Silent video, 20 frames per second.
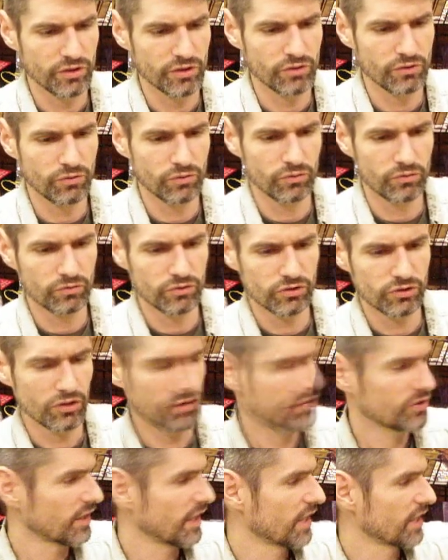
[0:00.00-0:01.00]
when you
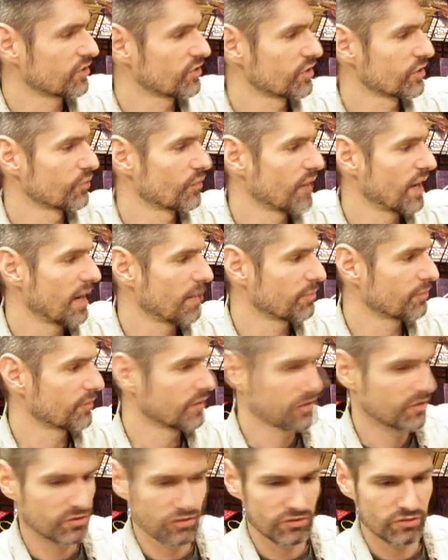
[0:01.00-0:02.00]
start to actually wrap
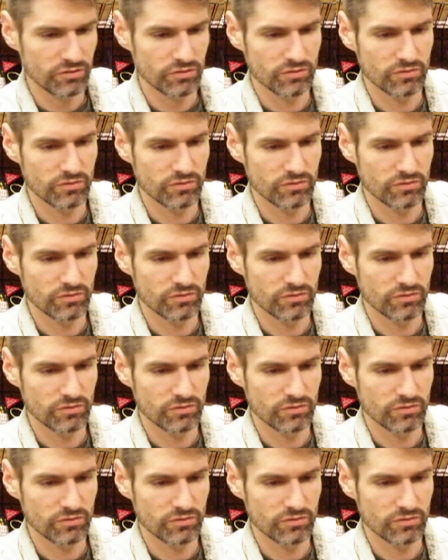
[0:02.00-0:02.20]
this